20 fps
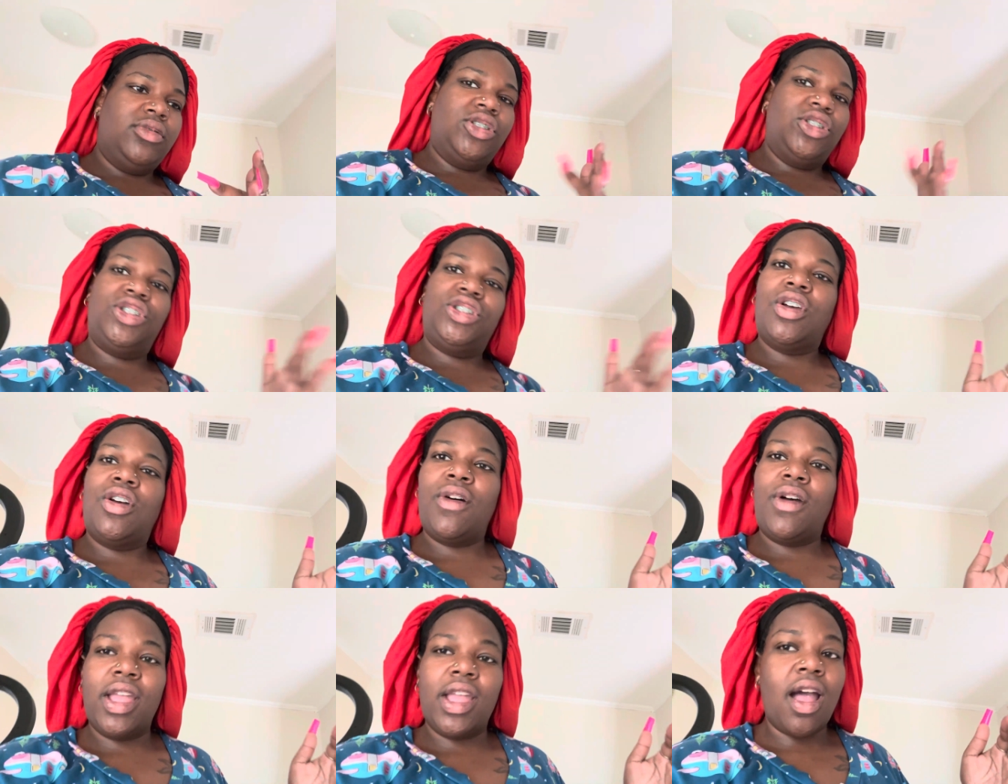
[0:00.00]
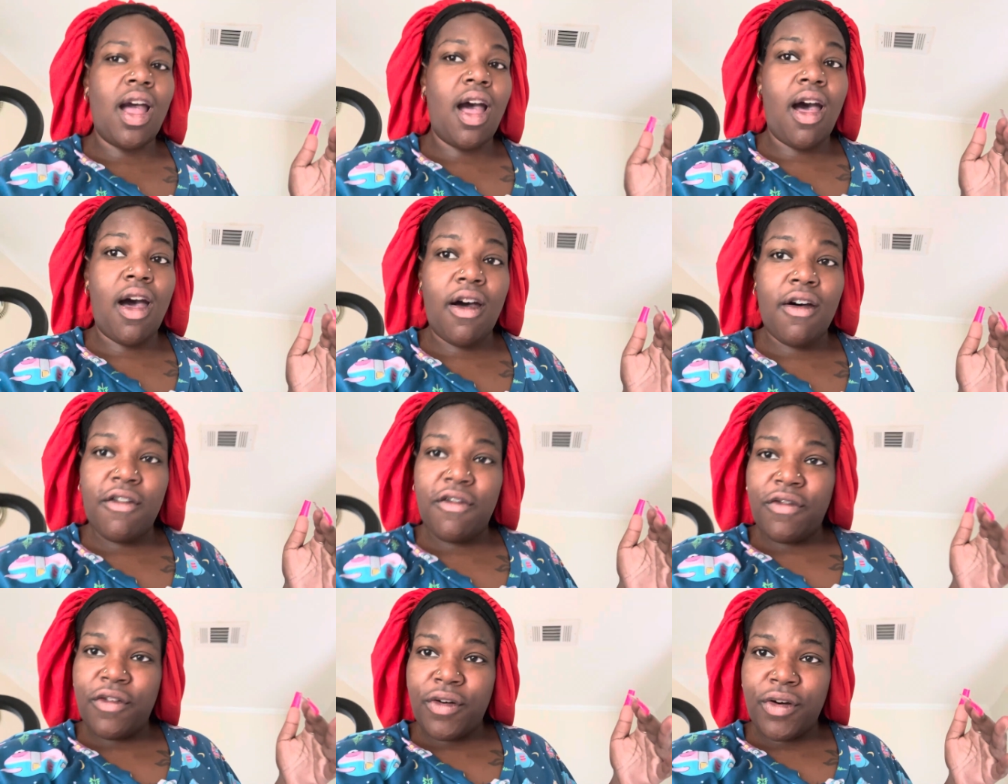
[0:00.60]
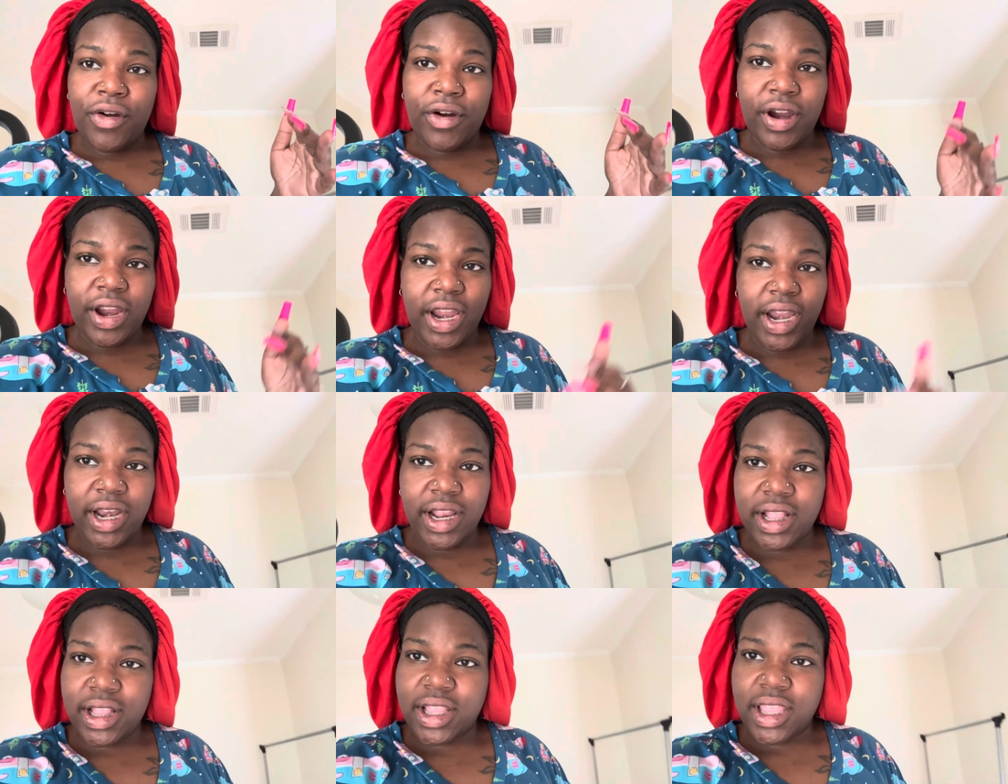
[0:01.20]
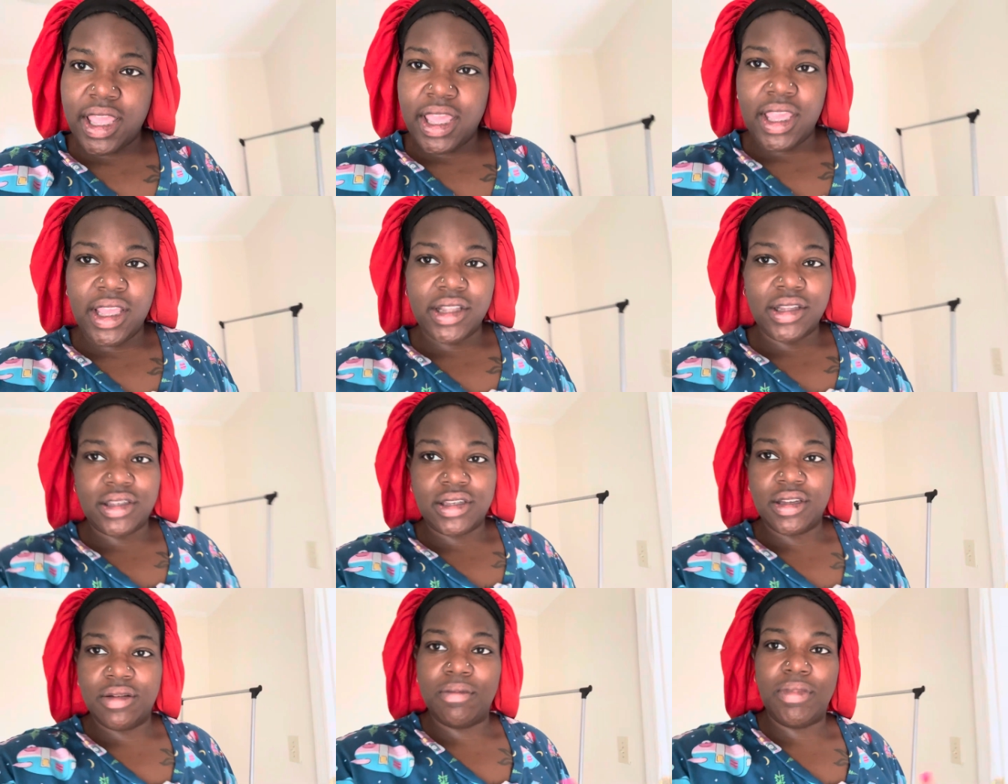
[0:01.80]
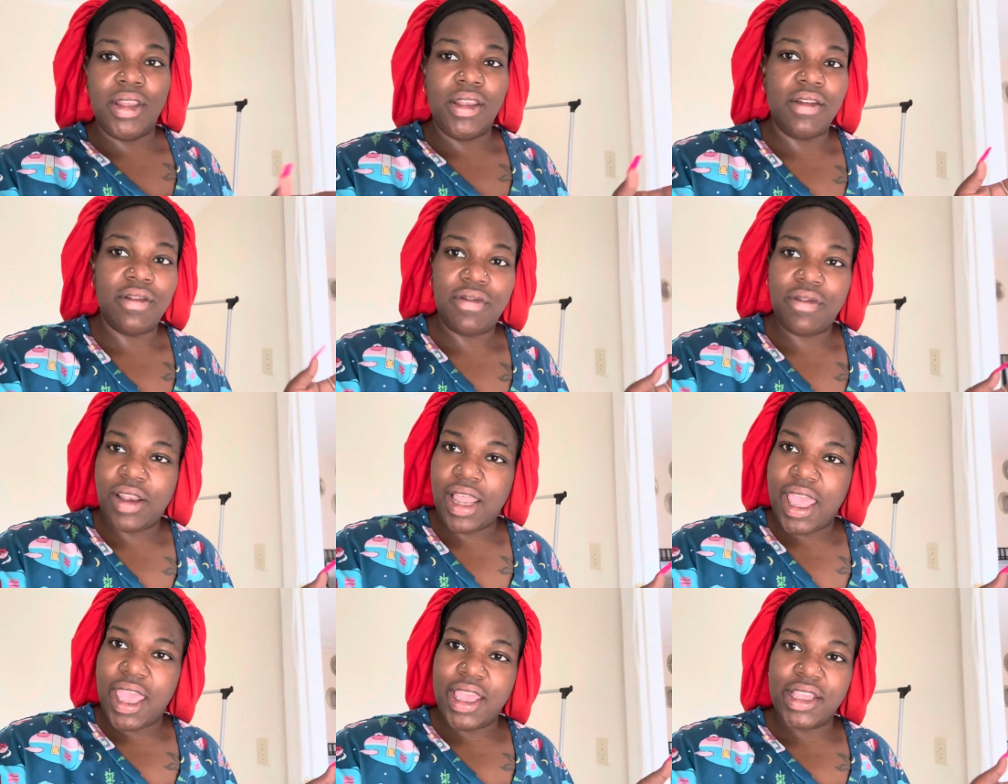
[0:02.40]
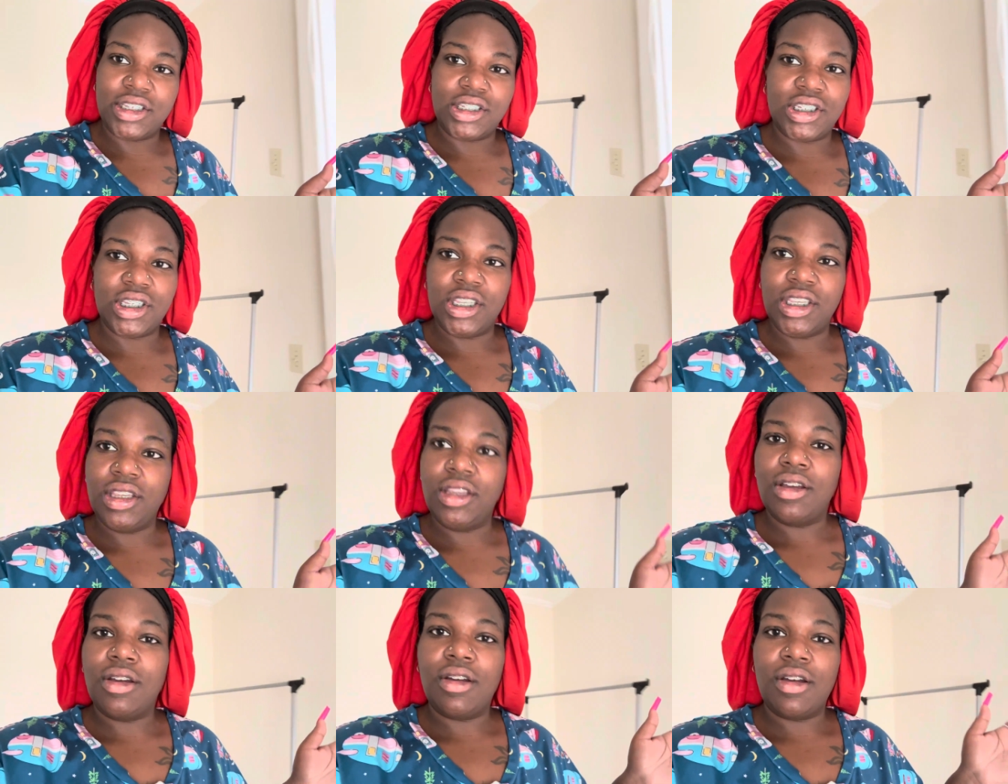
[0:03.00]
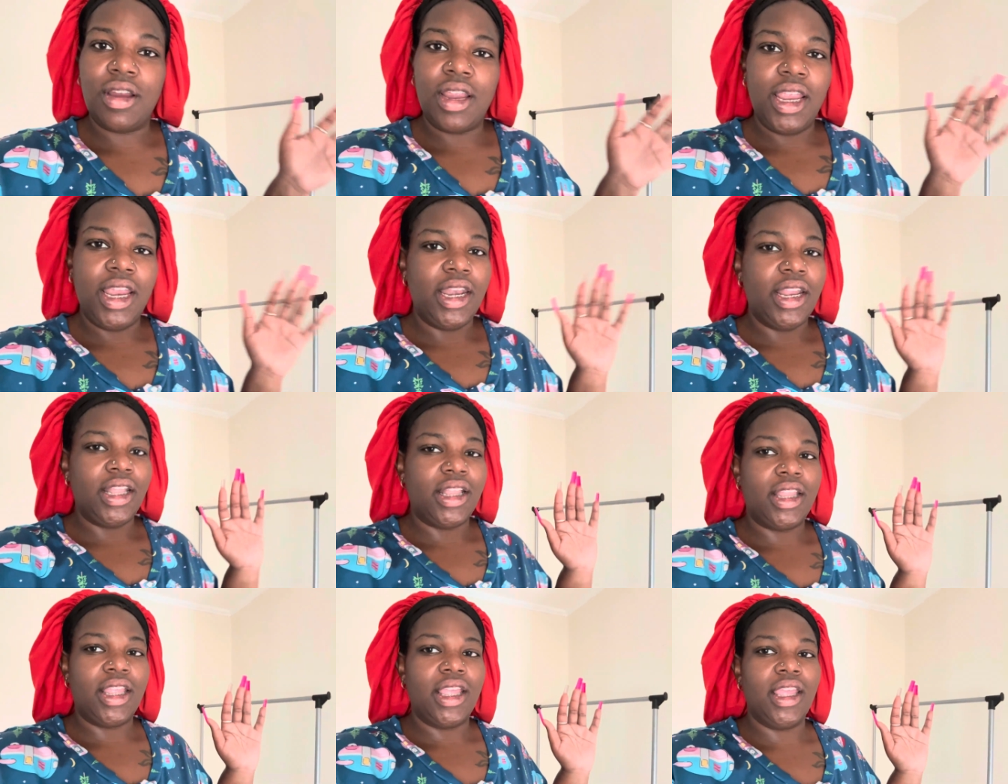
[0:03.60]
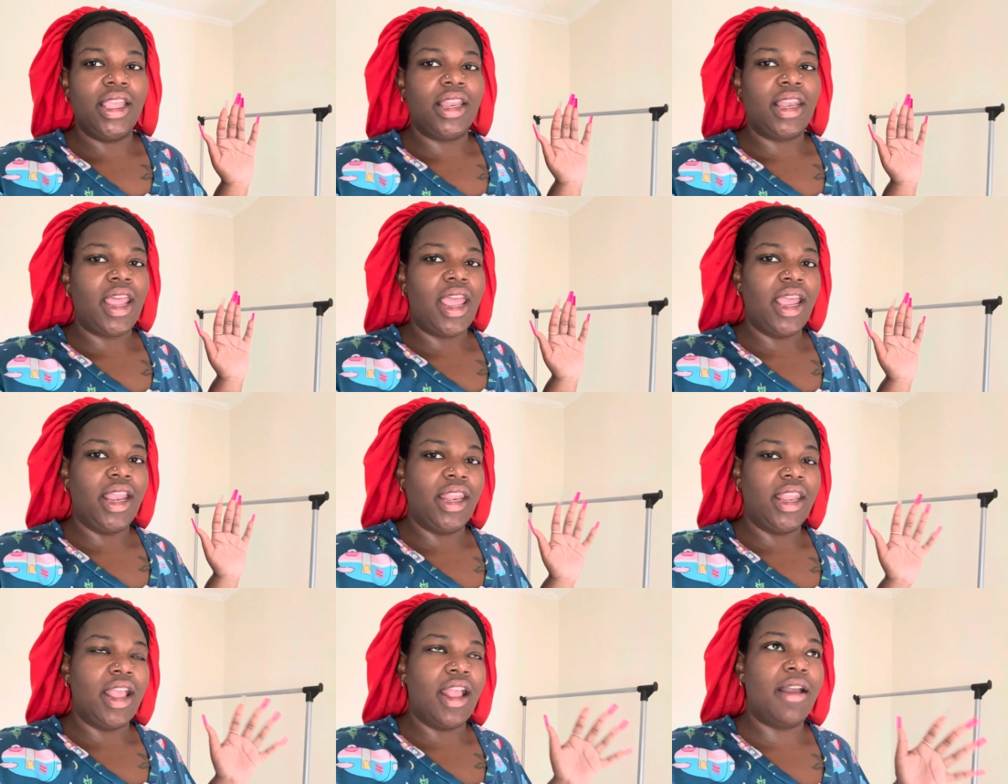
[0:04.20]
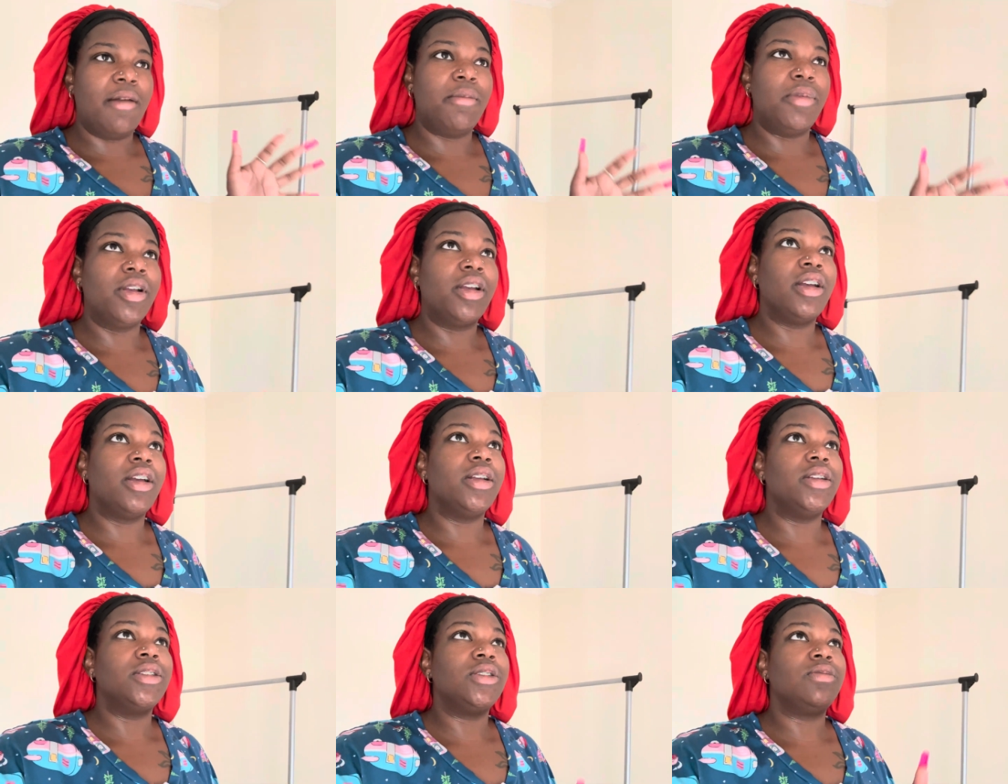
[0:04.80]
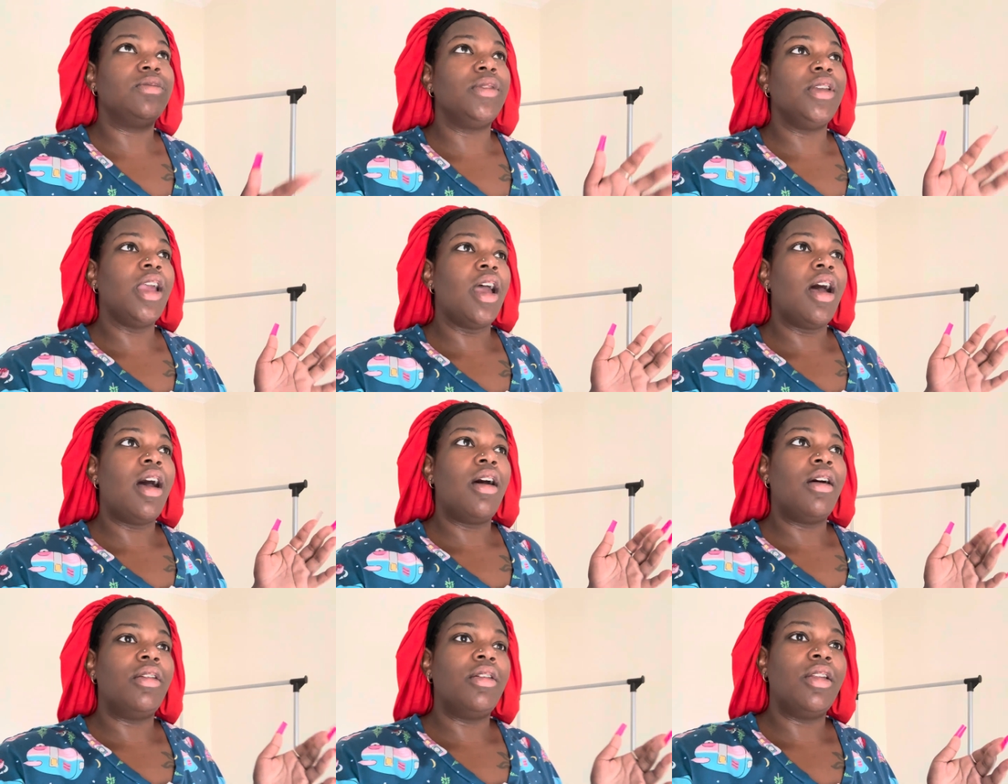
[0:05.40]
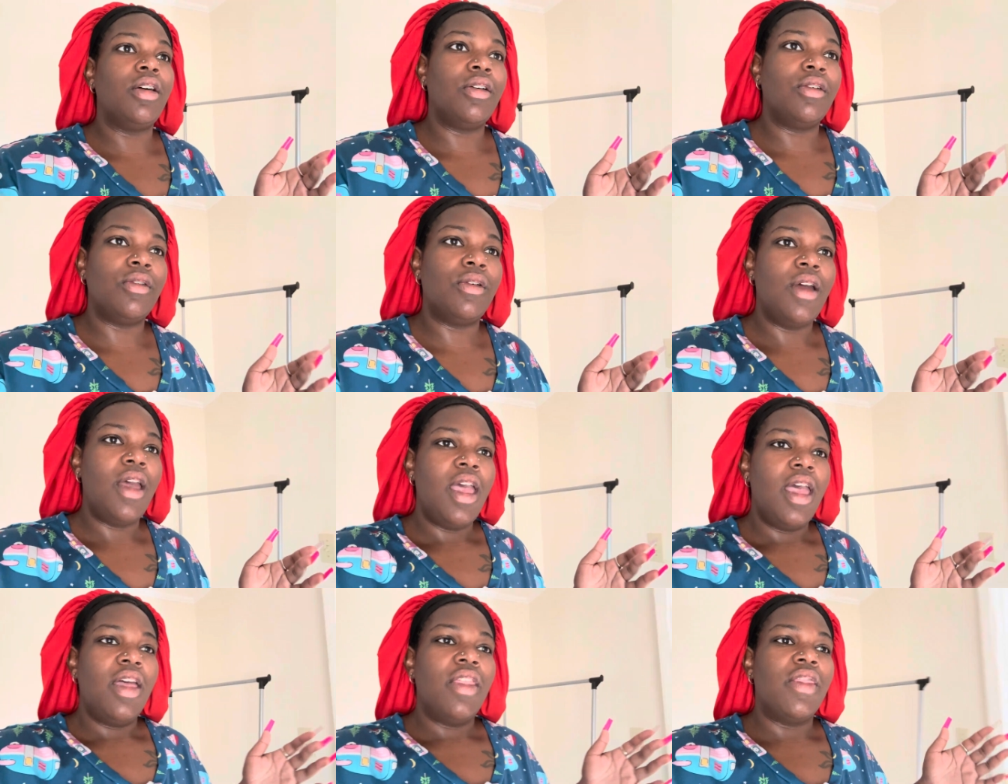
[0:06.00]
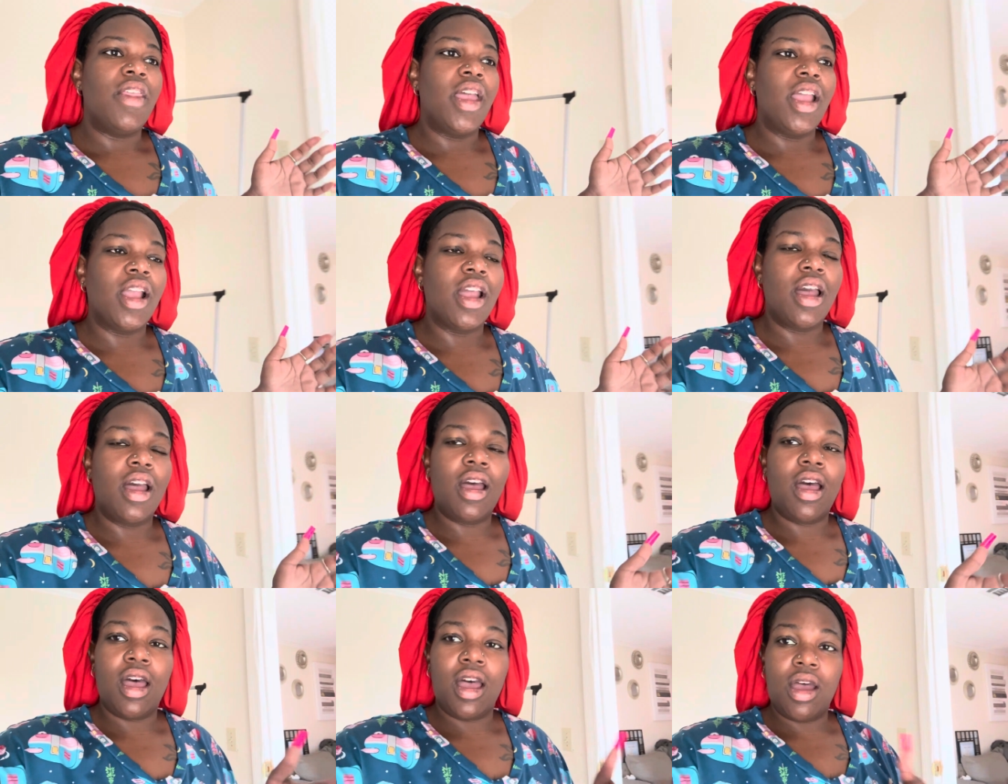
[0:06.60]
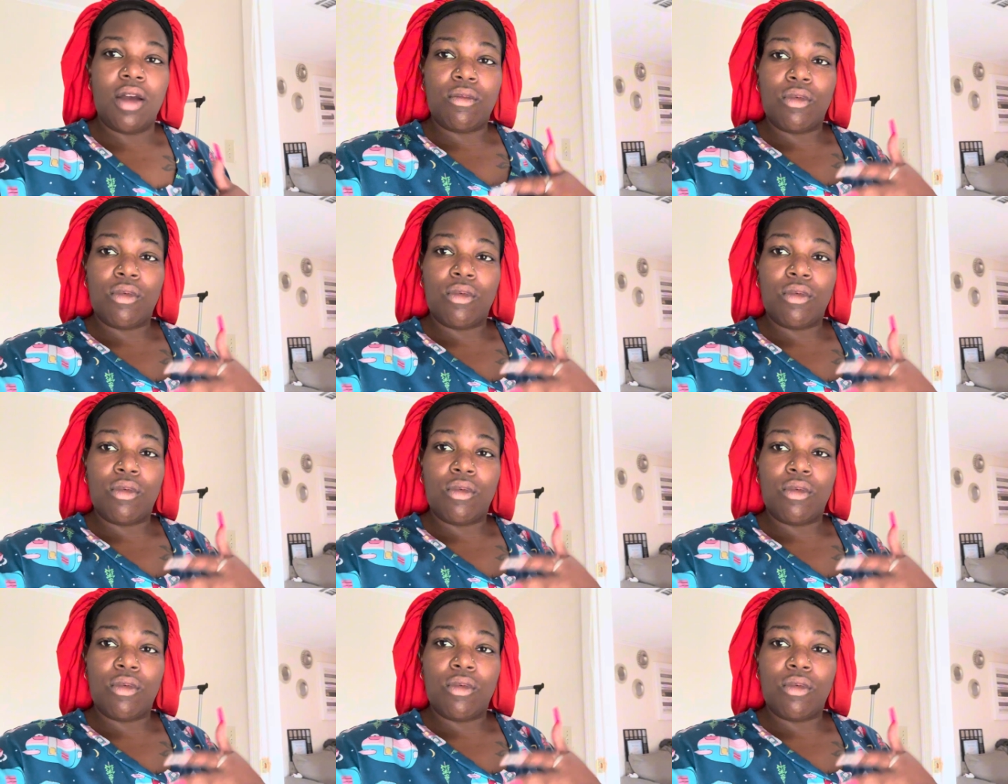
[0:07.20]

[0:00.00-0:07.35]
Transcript: showing off or anything to be flashy or anything like that because we all know that God uh,